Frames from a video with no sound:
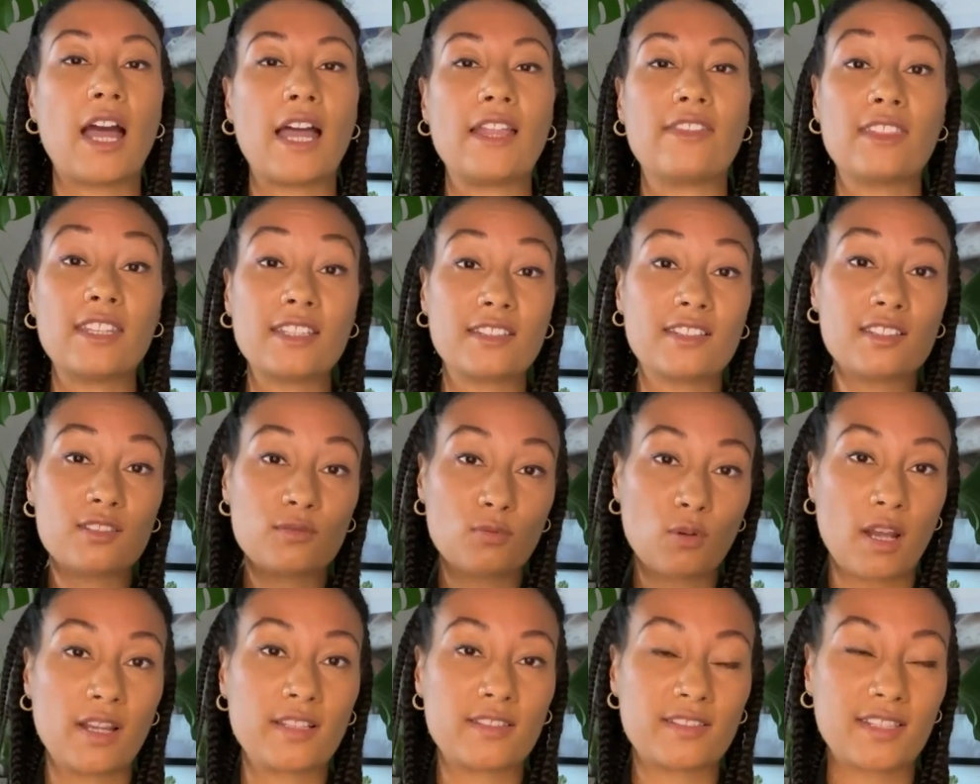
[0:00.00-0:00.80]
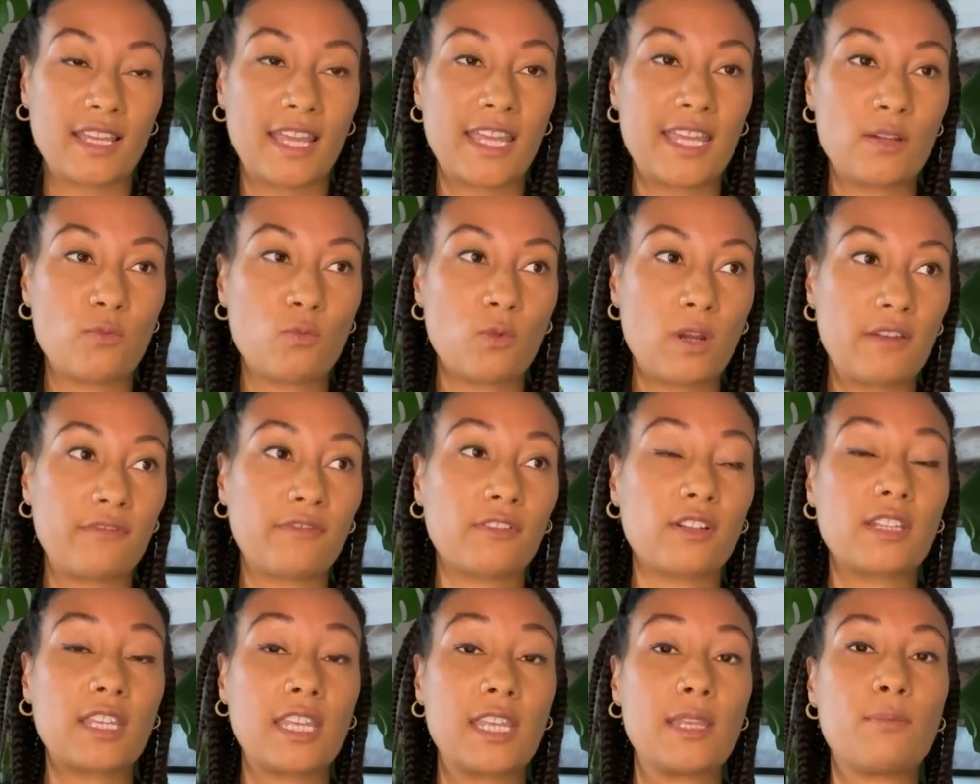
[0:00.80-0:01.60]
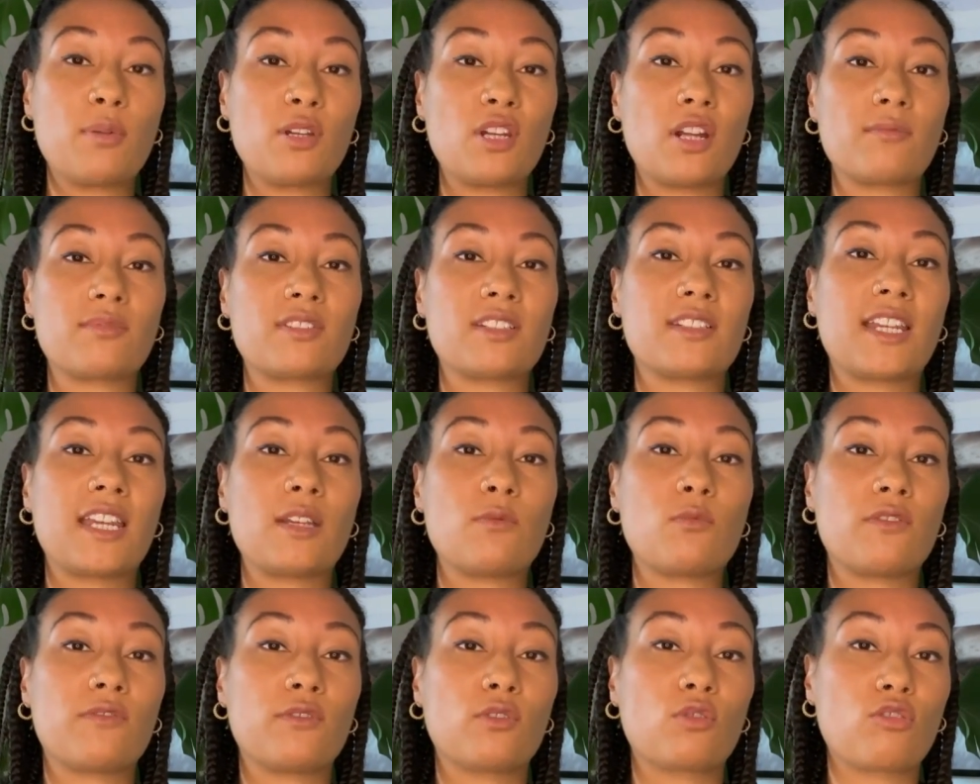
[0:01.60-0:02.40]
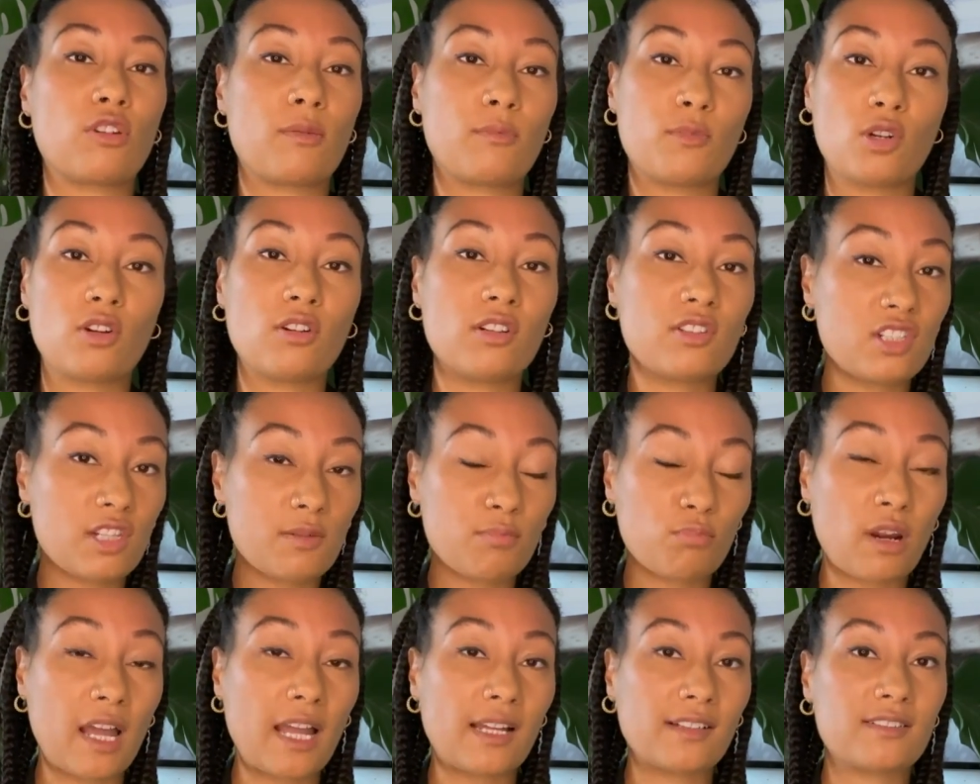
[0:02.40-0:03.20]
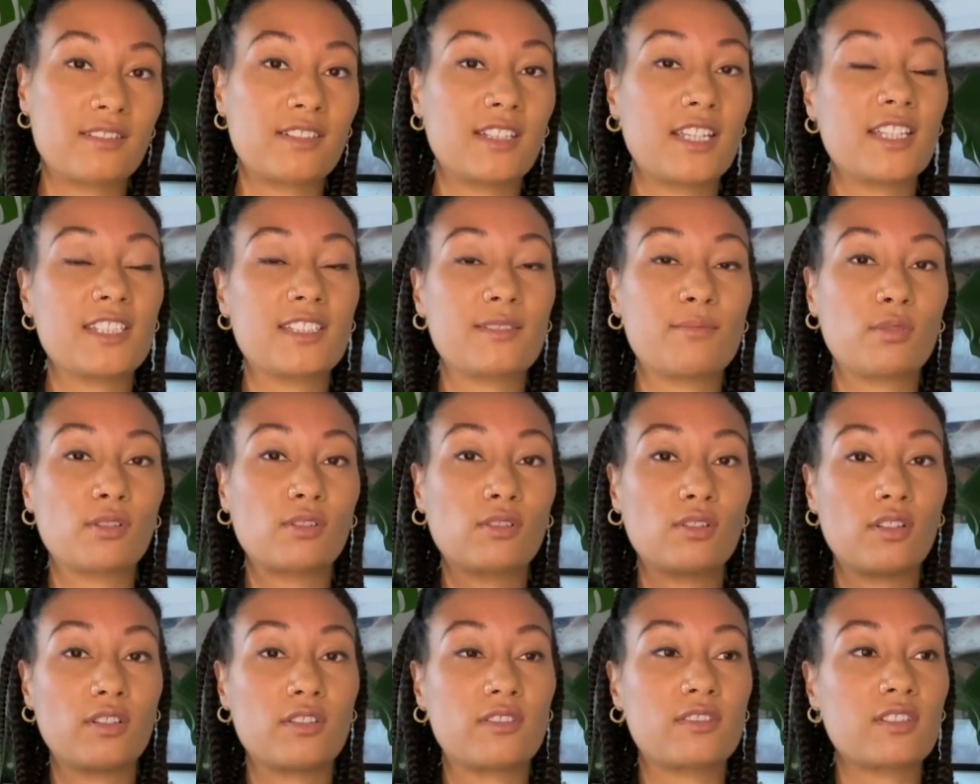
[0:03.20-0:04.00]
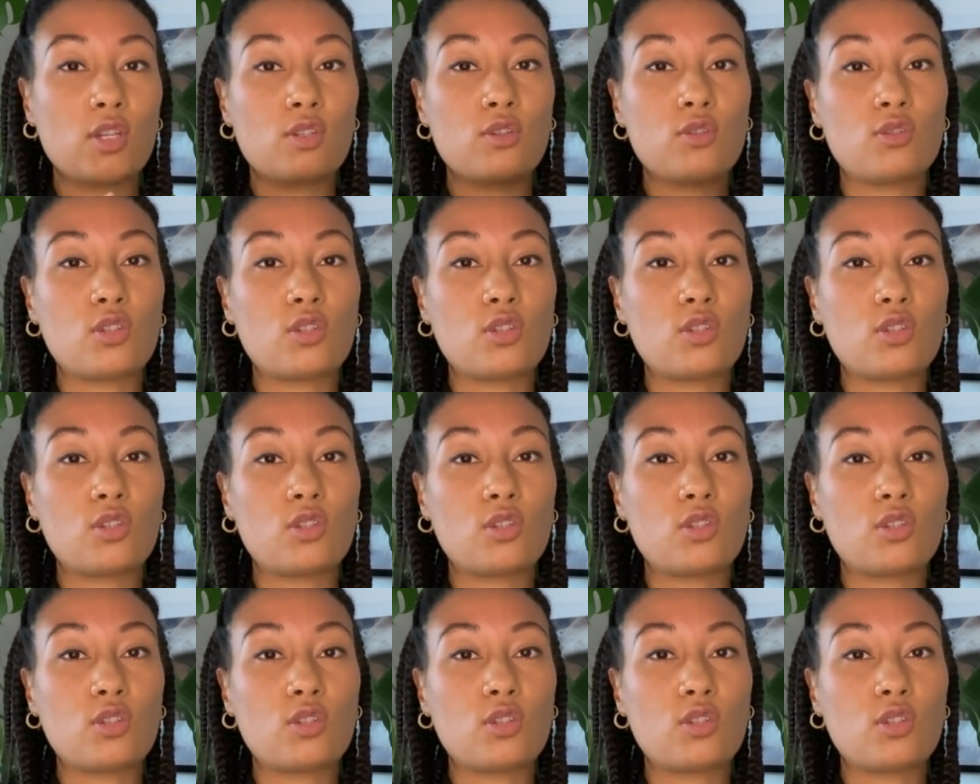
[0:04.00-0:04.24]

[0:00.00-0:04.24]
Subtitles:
And this is what I say with keeping up to date with your criminology practice, because you